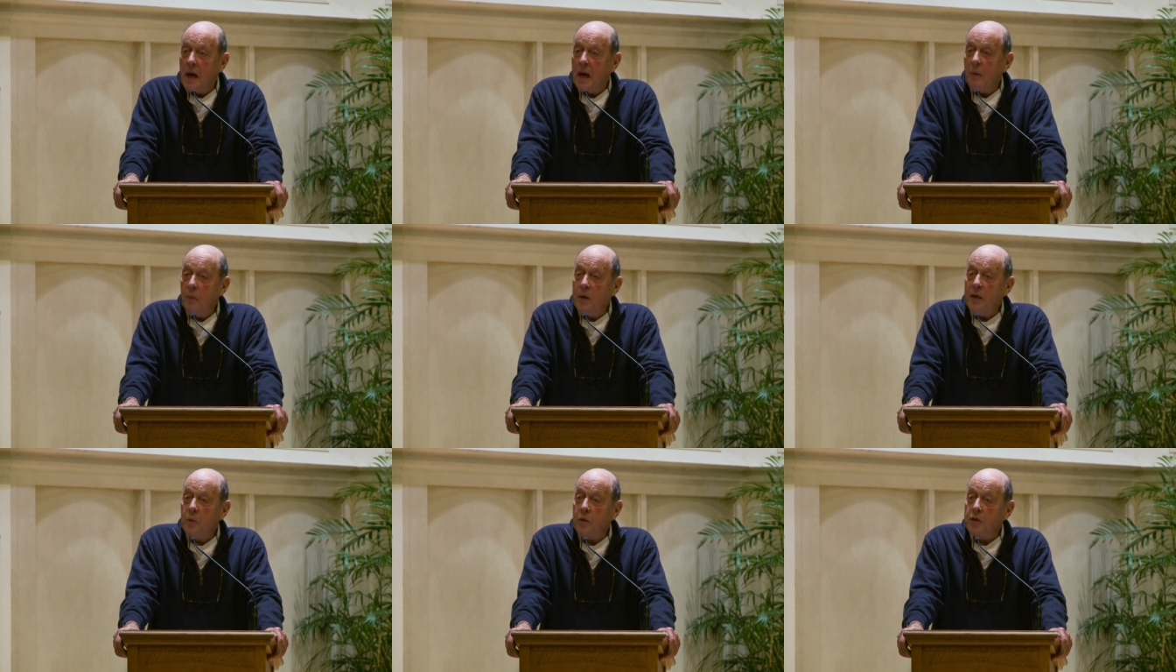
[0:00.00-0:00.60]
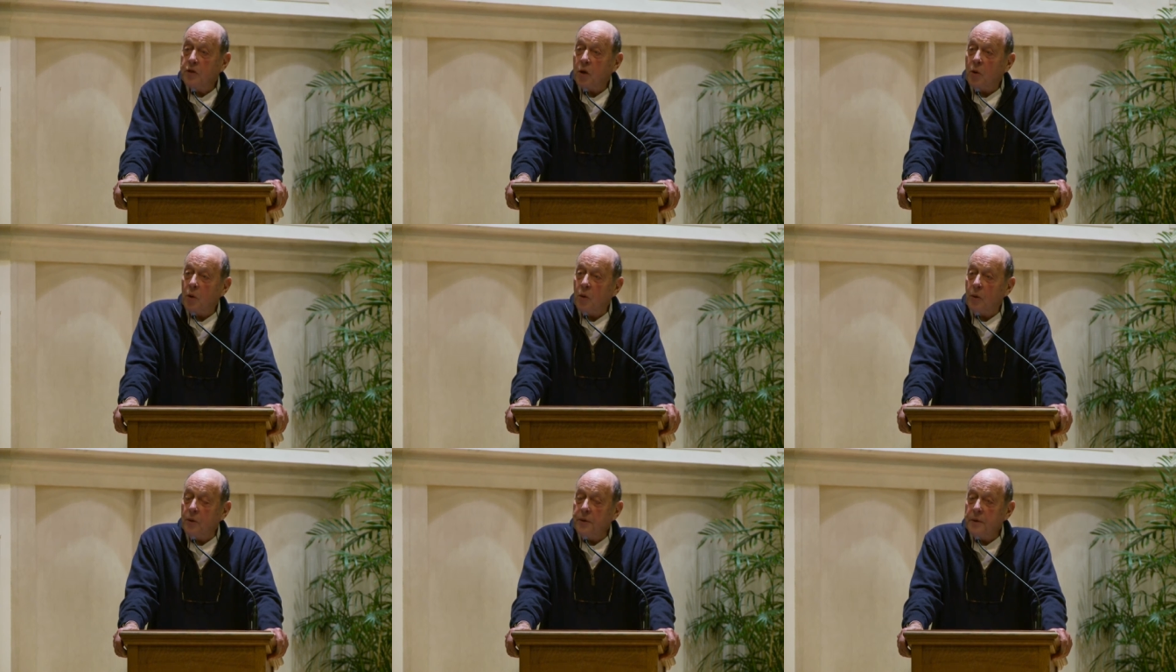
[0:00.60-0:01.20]
We were
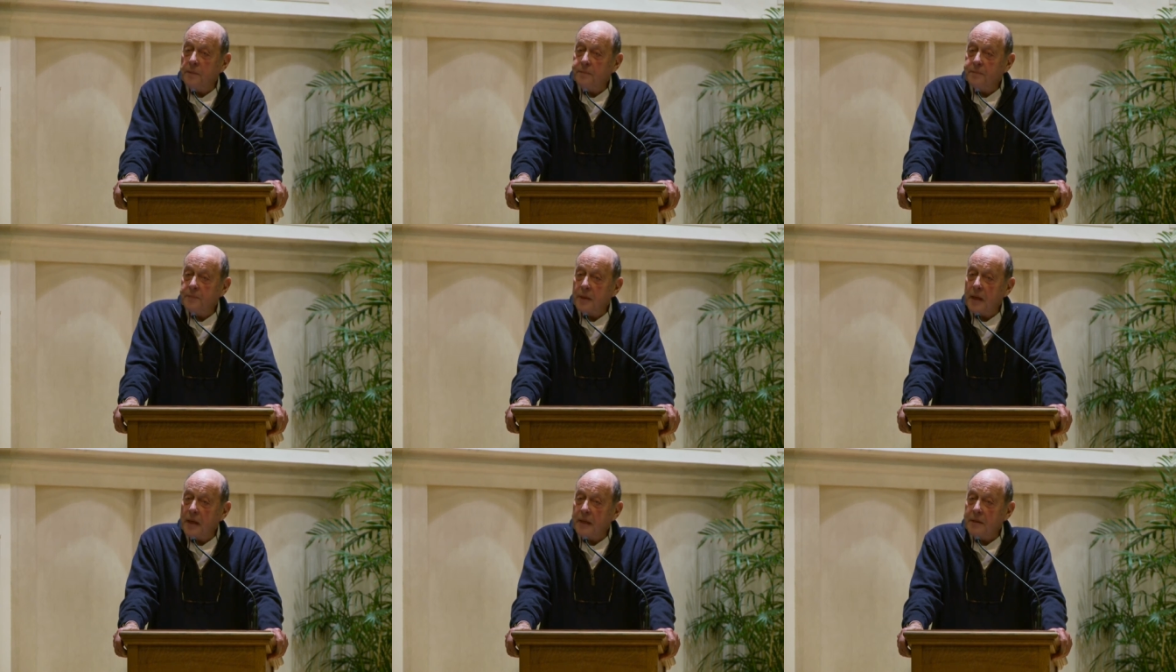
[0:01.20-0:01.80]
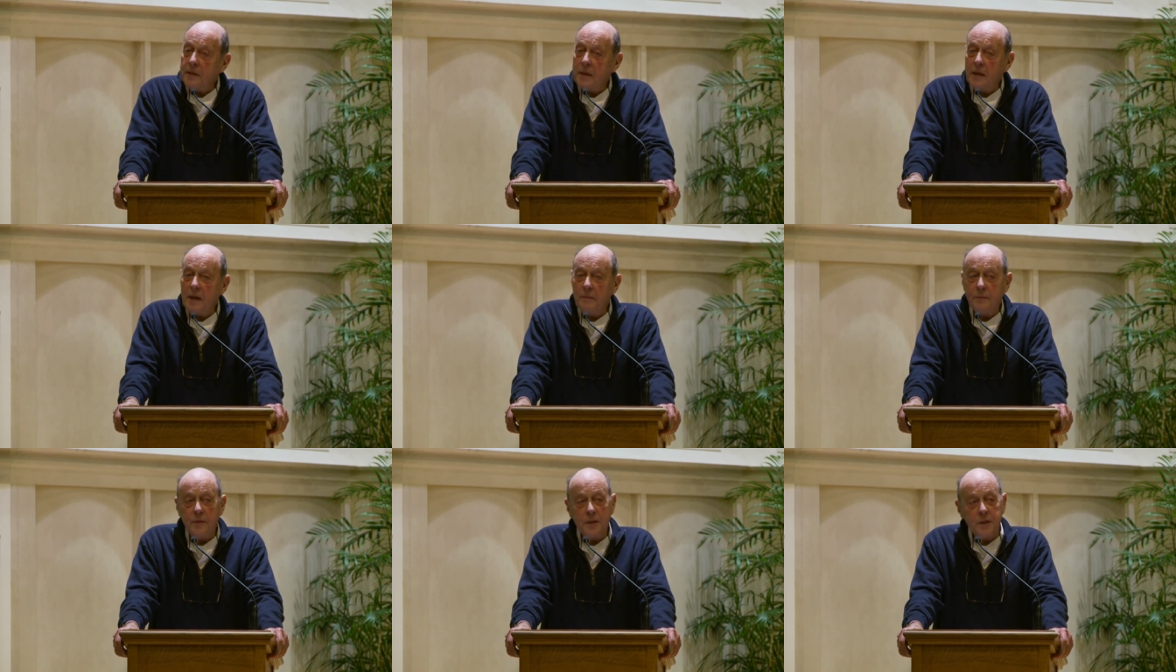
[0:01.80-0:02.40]
told at the
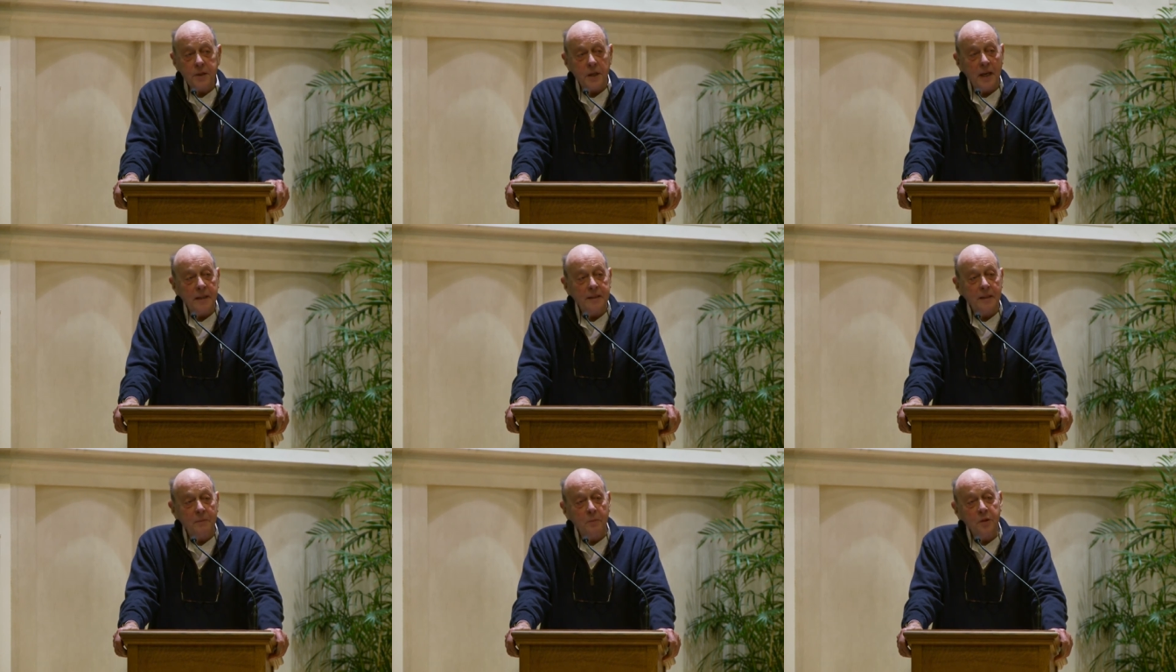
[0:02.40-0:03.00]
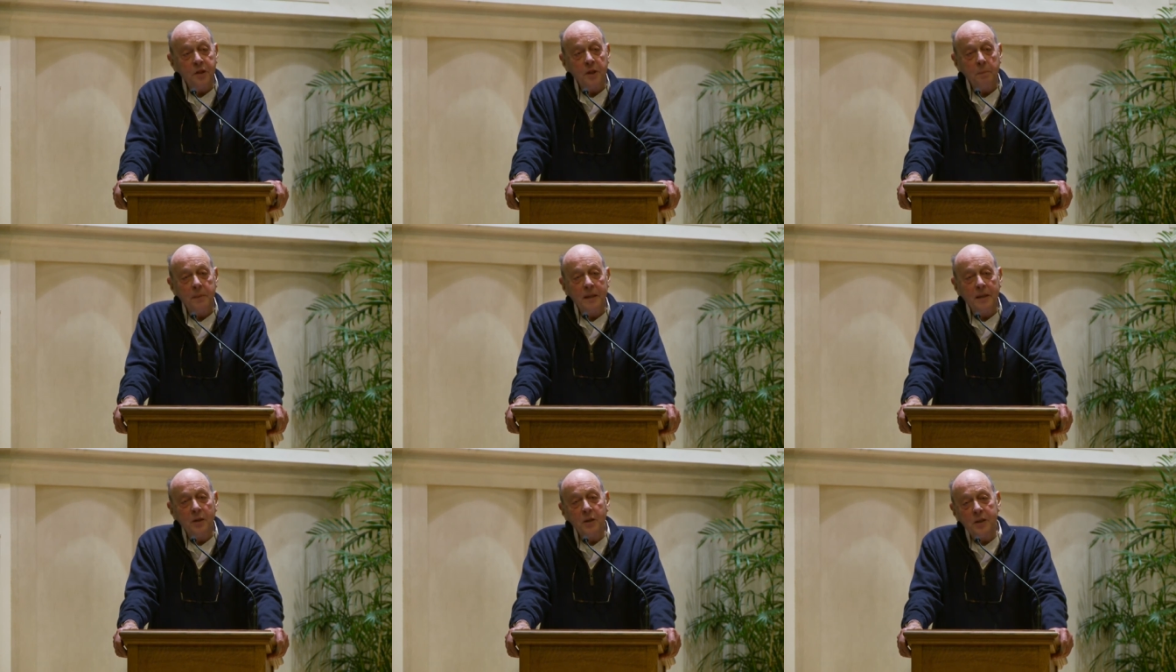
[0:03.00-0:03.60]
conference site that we should
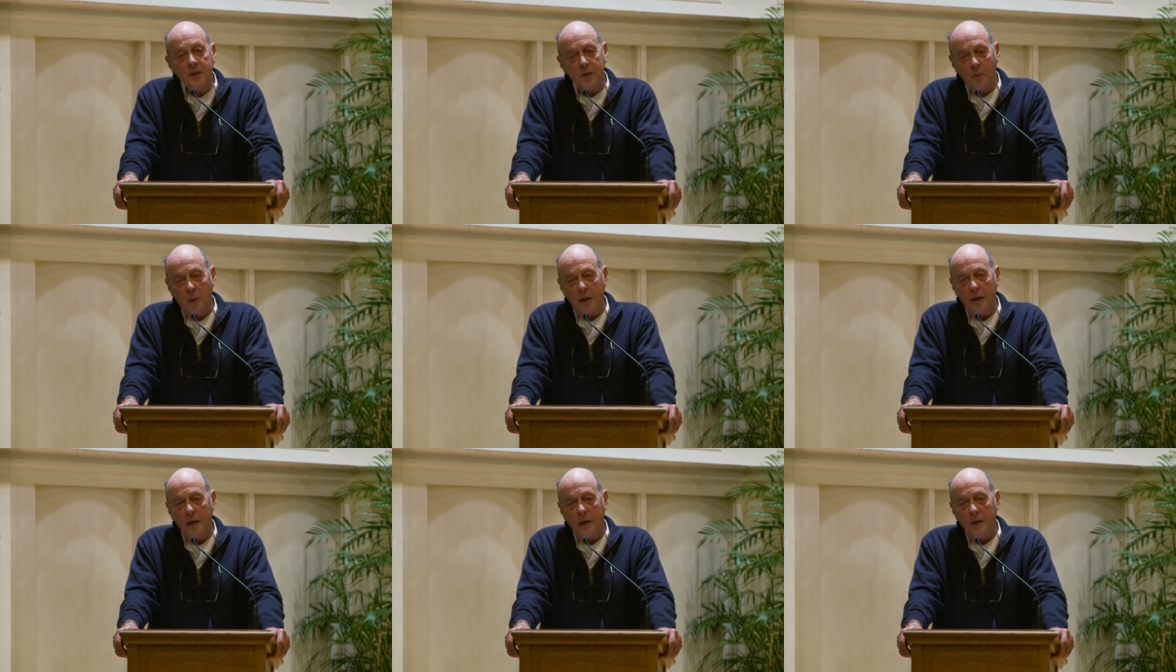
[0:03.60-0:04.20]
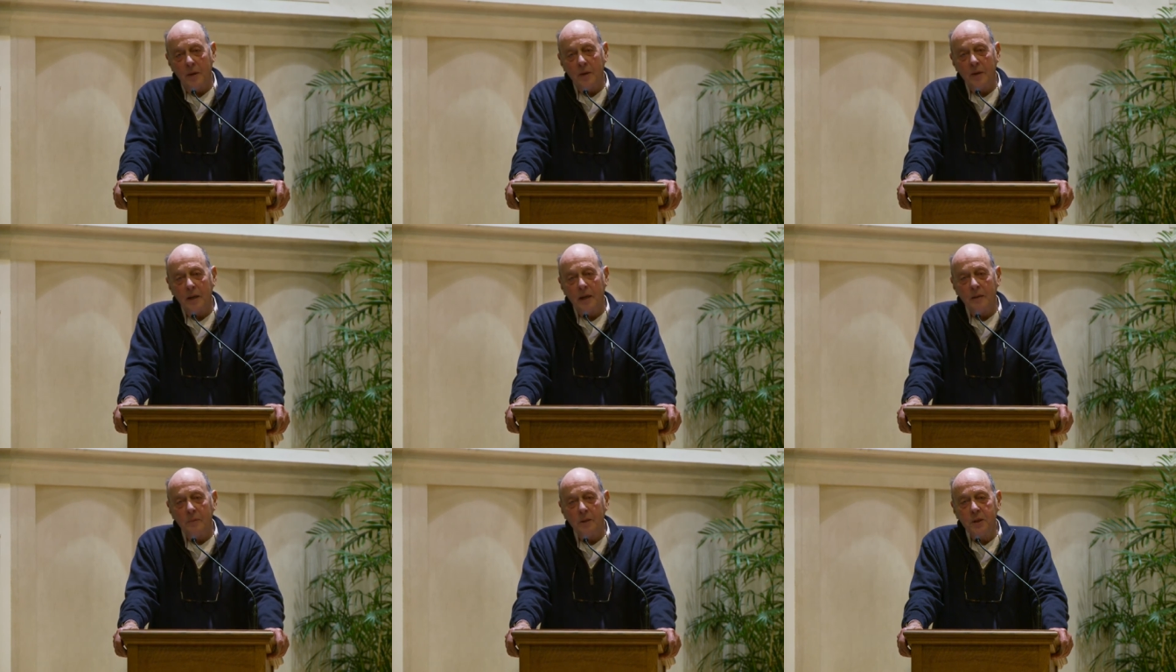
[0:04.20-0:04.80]
be good to one another
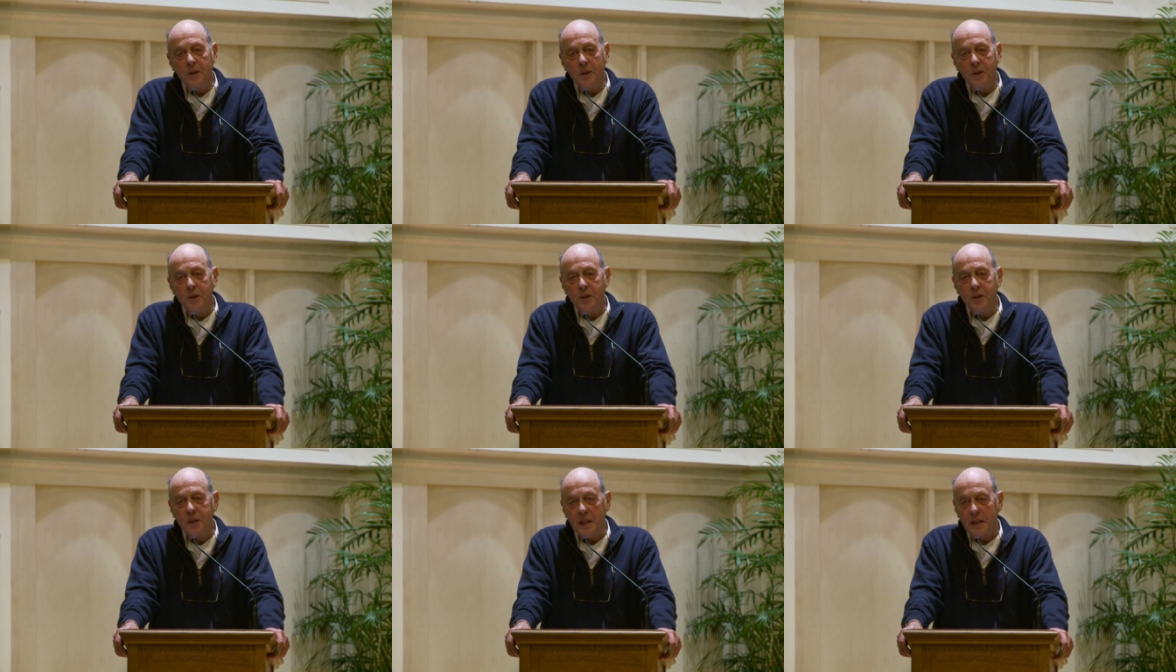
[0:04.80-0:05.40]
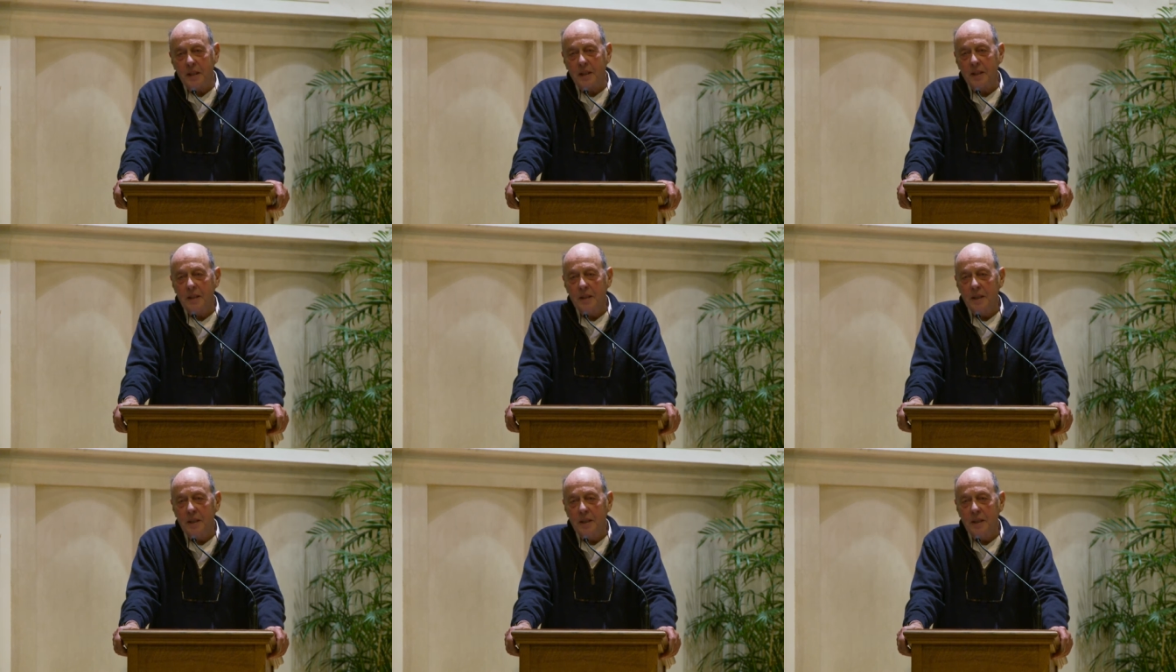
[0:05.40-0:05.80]
and we should sit